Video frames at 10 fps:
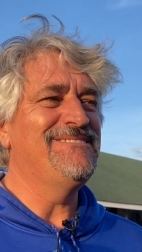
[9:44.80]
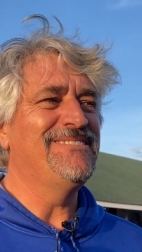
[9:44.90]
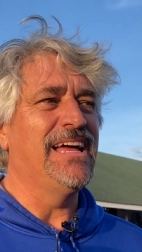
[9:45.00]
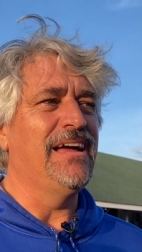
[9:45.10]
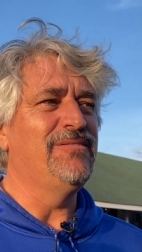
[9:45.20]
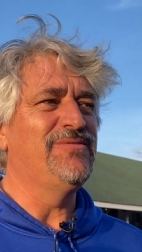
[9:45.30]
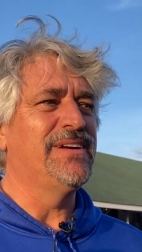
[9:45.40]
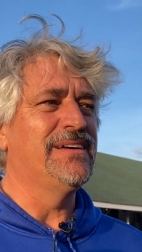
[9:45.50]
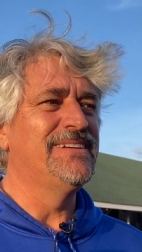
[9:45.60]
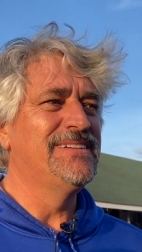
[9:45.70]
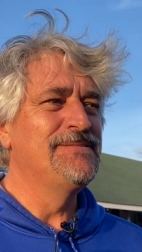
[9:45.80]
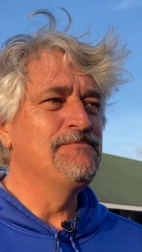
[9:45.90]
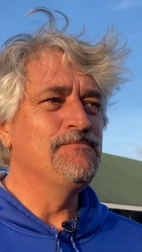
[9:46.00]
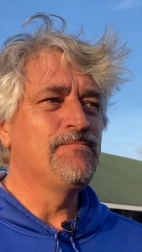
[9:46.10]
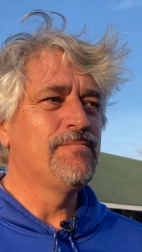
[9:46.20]
I've
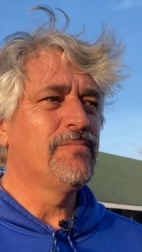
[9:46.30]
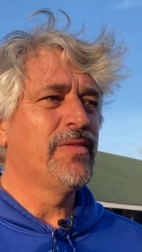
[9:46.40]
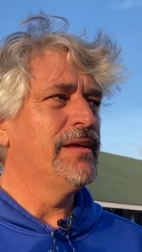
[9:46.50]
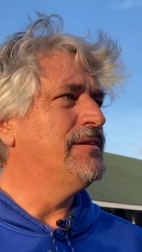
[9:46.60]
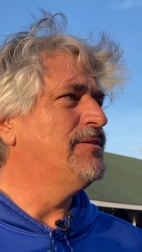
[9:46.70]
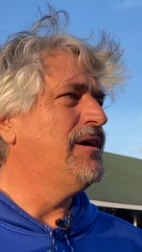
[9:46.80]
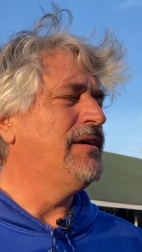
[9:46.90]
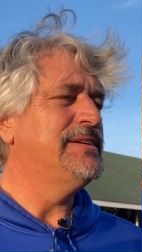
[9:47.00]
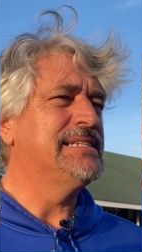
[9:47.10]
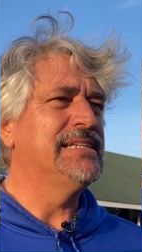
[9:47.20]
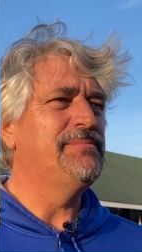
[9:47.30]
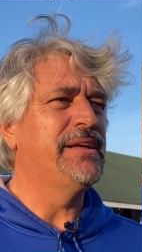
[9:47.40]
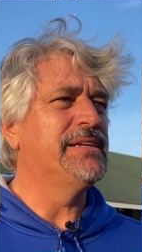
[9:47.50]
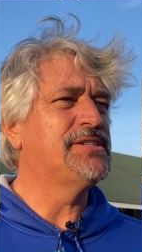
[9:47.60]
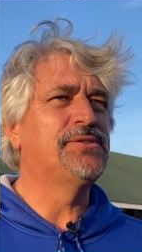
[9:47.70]
obviously
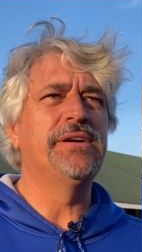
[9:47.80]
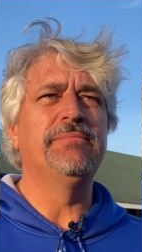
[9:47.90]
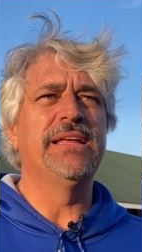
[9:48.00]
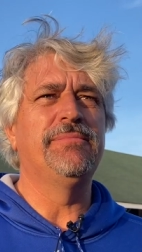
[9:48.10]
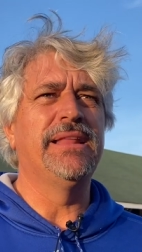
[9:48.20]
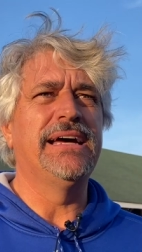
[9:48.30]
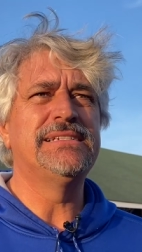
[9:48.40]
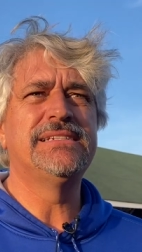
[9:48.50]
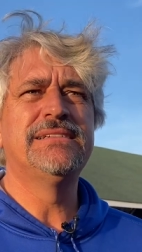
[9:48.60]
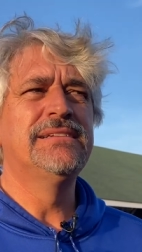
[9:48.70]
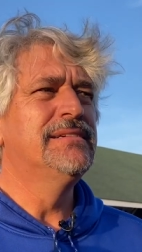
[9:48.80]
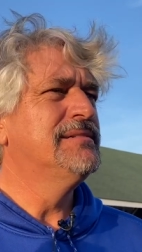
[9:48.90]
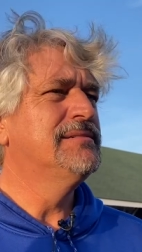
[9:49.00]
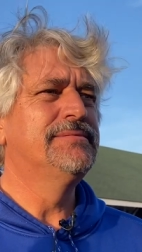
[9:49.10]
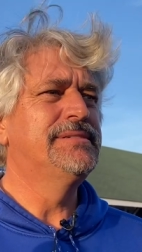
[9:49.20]
been extremely blessed
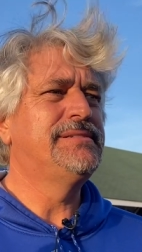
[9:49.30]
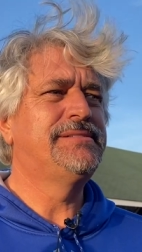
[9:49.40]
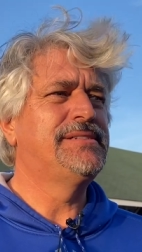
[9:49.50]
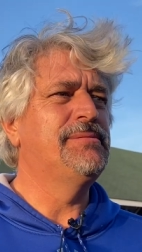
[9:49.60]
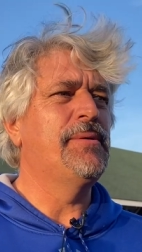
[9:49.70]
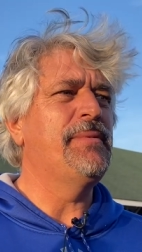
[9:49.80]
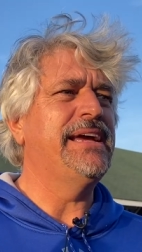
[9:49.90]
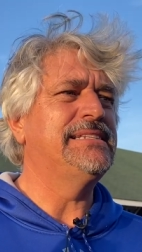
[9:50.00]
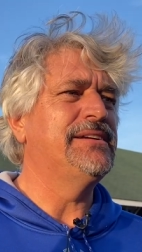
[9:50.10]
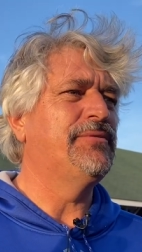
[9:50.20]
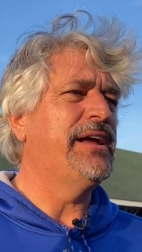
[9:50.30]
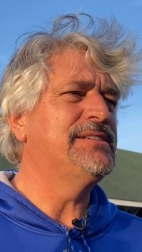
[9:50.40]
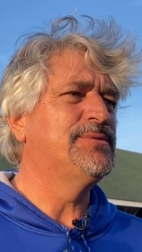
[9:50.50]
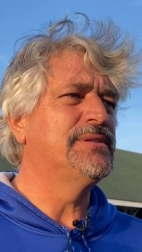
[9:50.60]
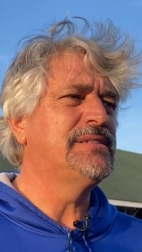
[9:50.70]
with some amazing
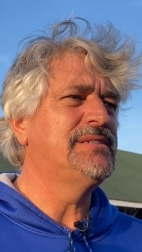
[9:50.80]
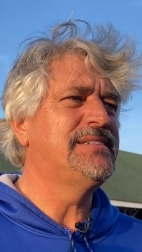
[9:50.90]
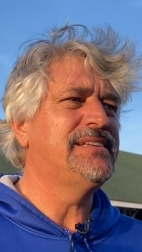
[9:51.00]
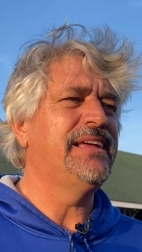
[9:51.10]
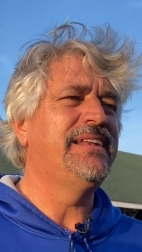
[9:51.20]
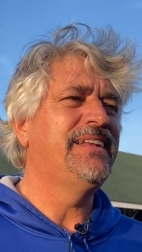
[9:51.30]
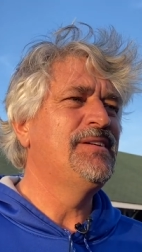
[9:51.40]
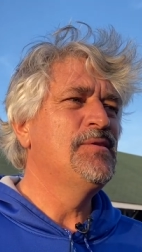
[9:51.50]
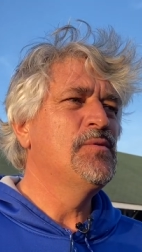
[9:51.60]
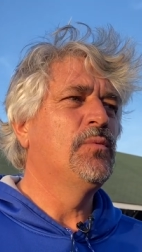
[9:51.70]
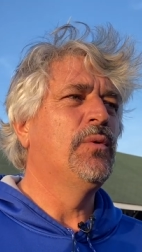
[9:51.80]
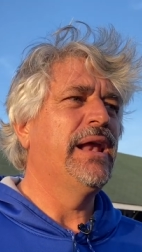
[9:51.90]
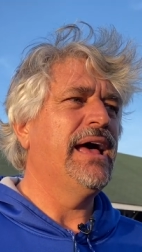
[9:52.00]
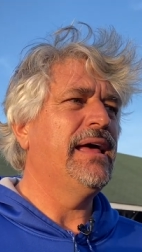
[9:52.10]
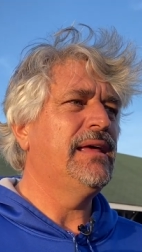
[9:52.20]
racehorses. And what
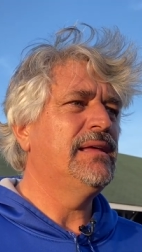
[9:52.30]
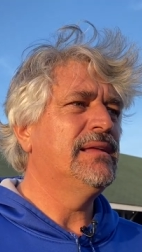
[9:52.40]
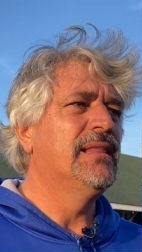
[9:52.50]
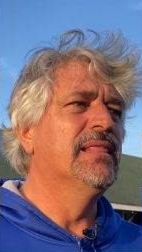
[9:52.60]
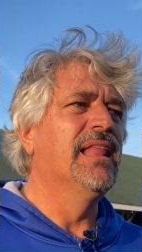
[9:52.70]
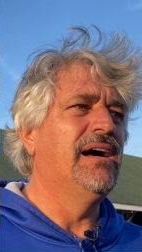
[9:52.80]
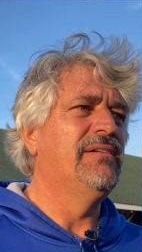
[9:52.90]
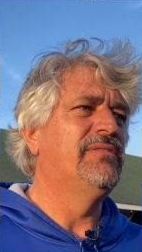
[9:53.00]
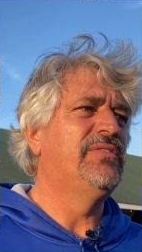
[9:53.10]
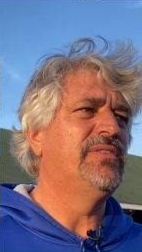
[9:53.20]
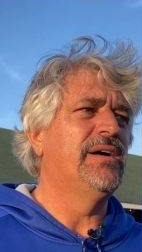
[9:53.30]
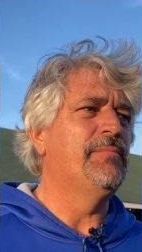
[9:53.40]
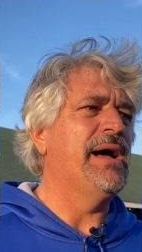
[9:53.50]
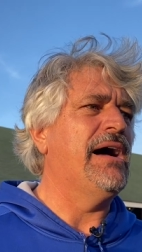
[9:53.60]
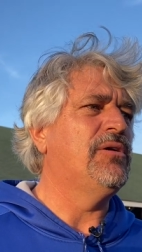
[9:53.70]
I love
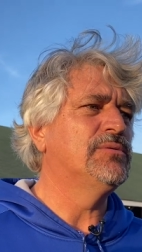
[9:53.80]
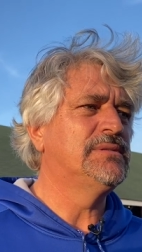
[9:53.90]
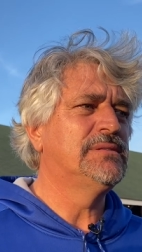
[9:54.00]
about,